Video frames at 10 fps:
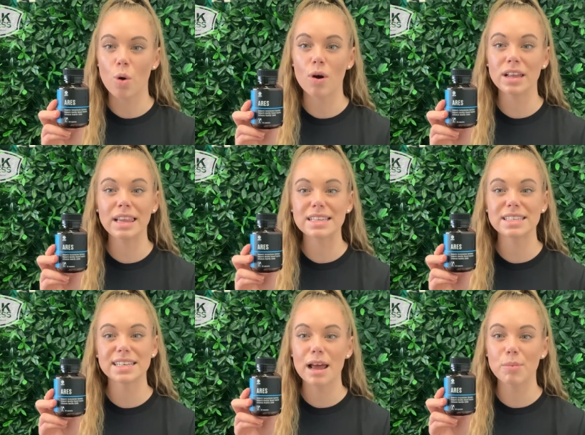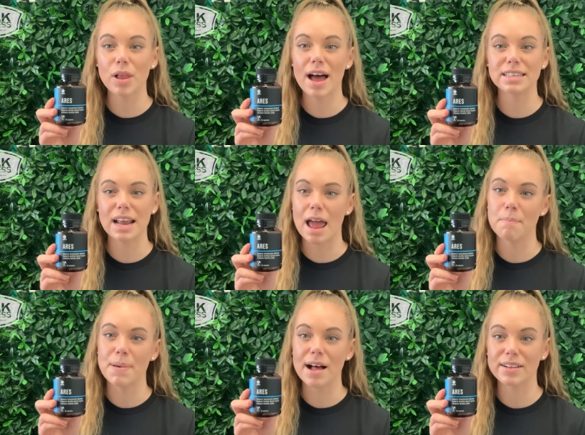or at least stabilized
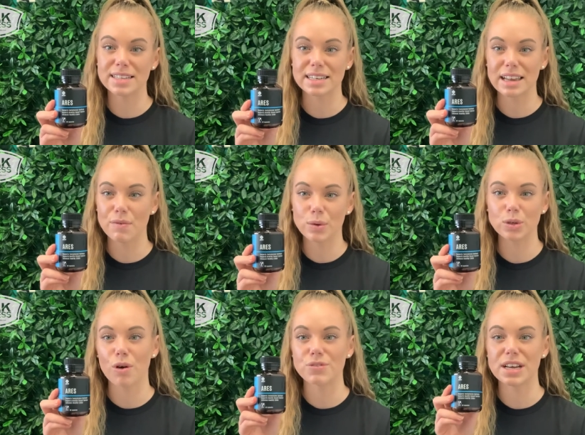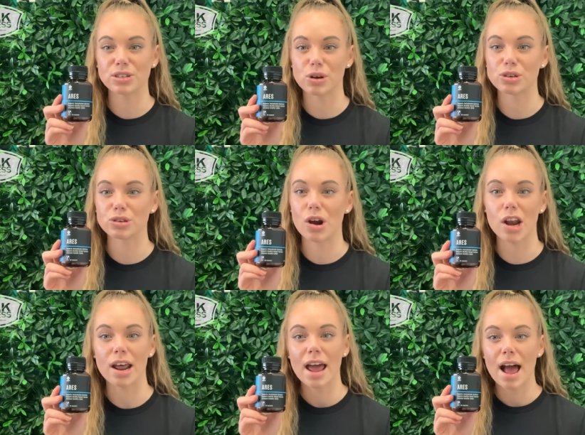and balanced levels of testosterone.